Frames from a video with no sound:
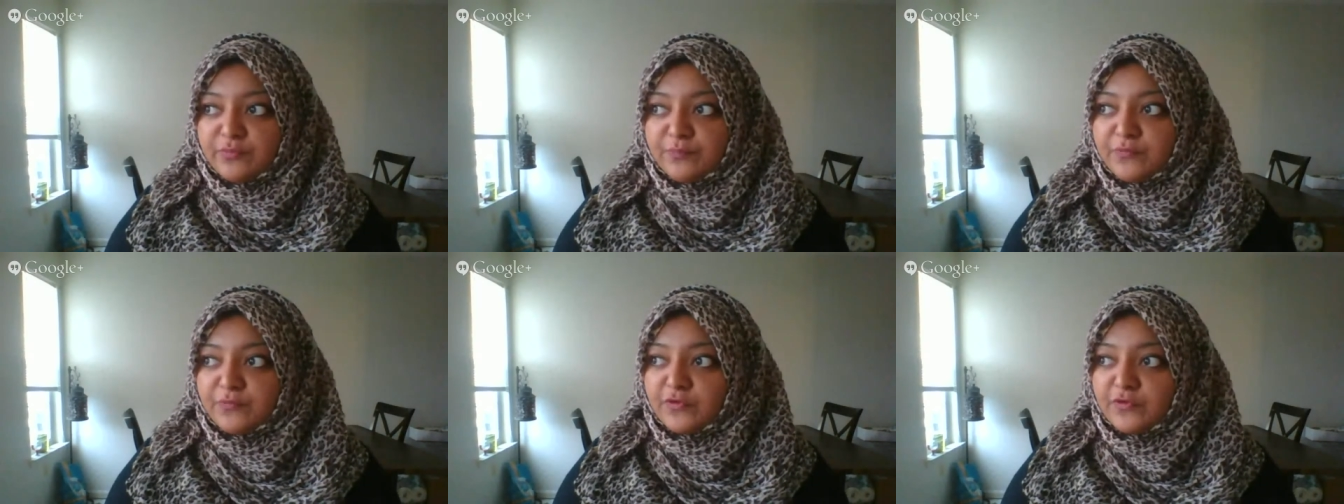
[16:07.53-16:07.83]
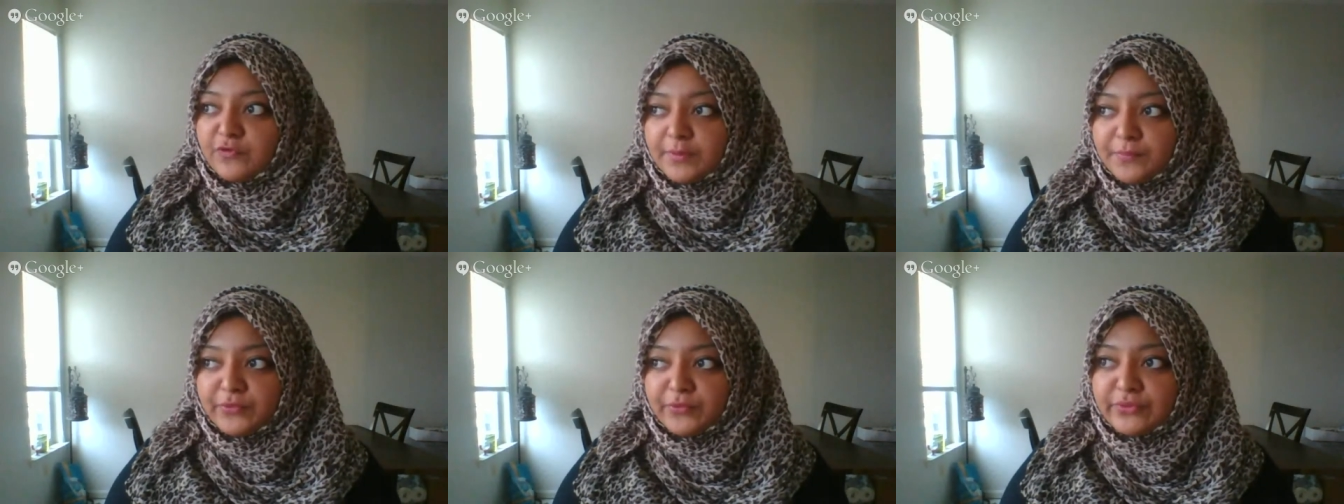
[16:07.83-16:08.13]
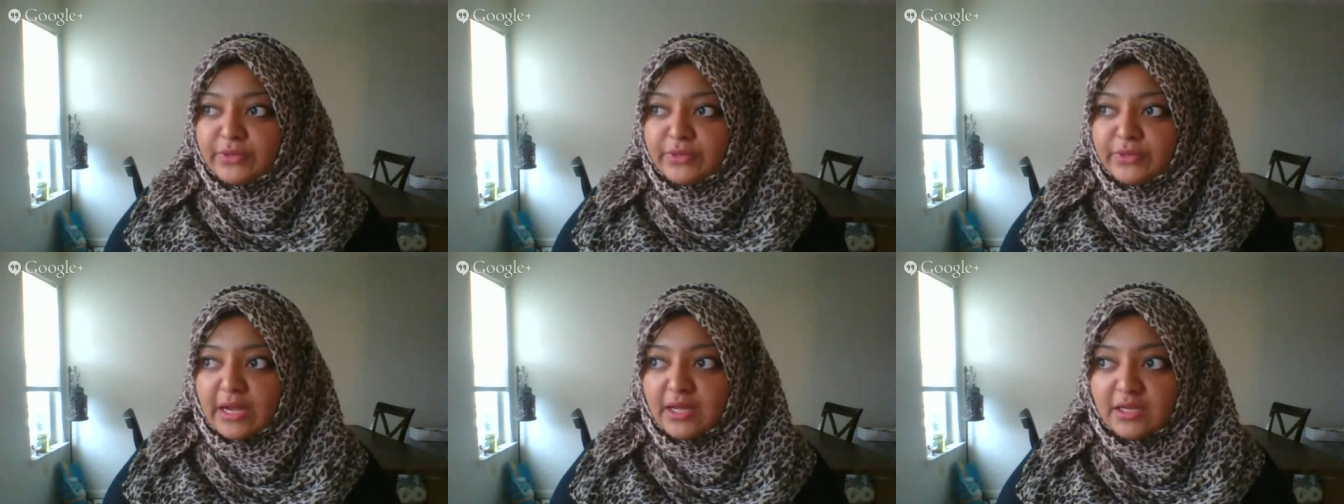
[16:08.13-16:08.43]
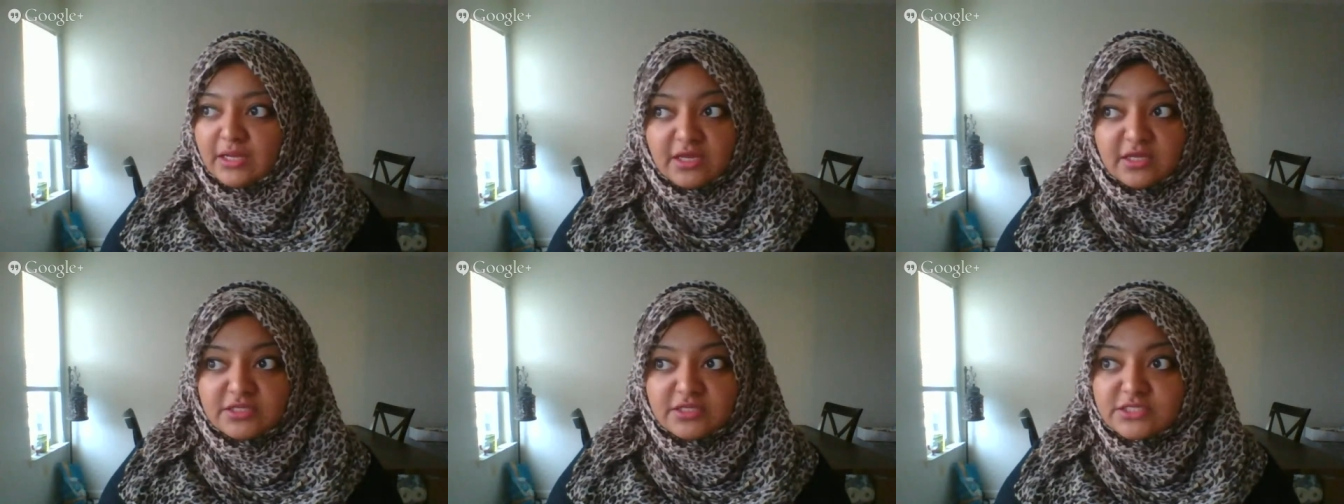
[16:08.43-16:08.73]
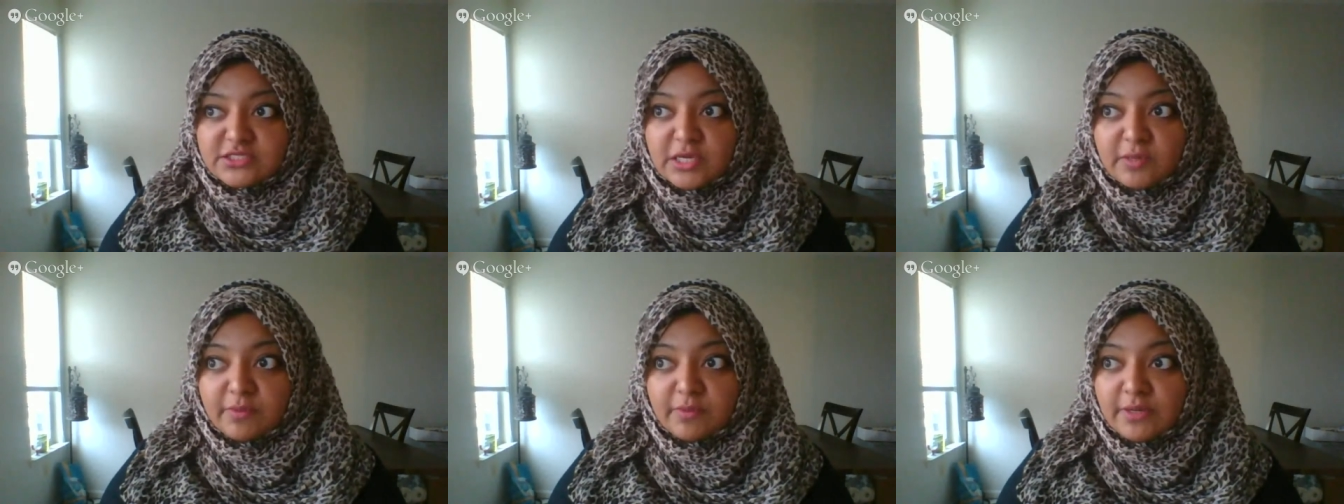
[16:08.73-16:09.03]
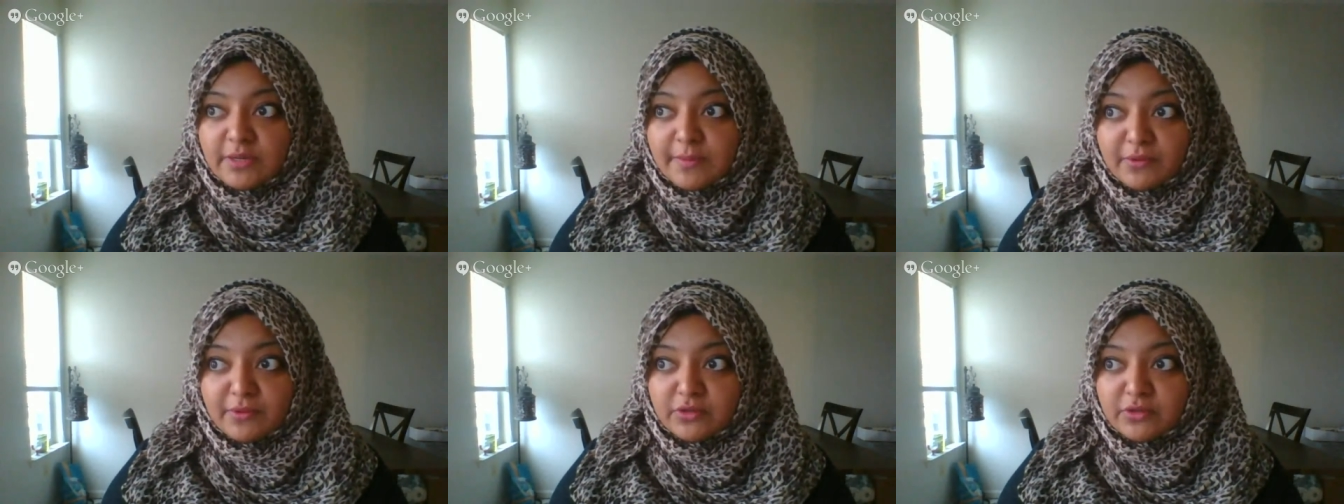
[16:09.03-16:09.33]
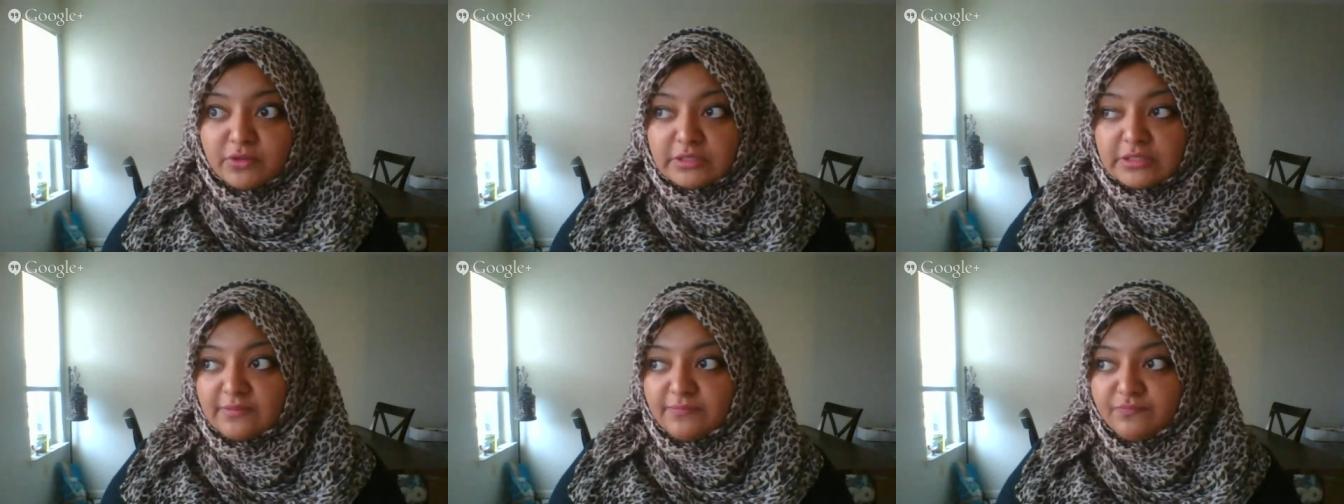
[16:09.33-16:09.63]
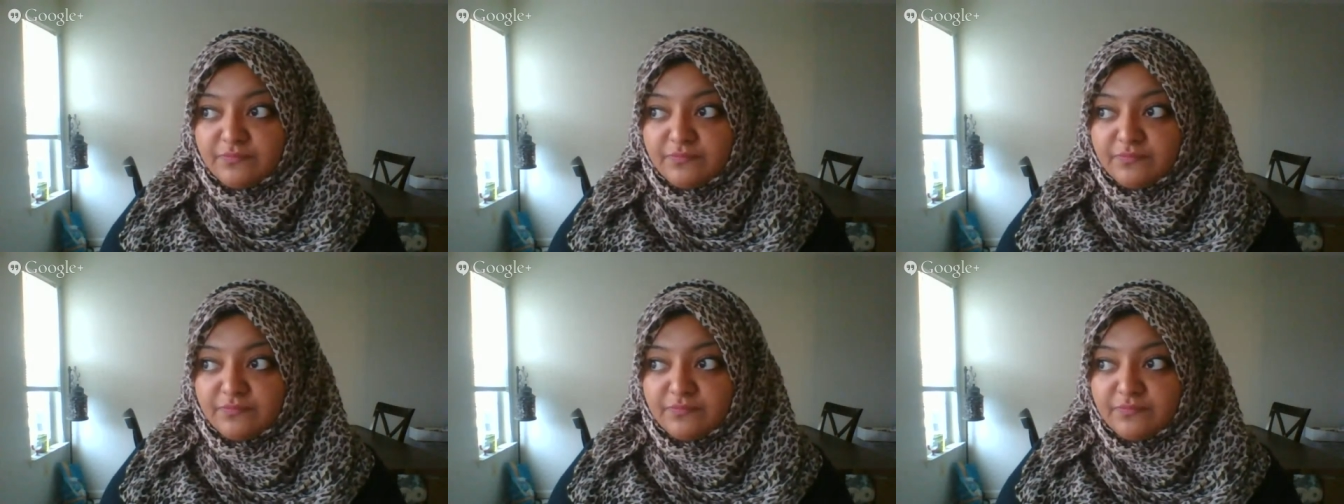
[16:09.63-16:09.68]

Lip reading: for people not so many people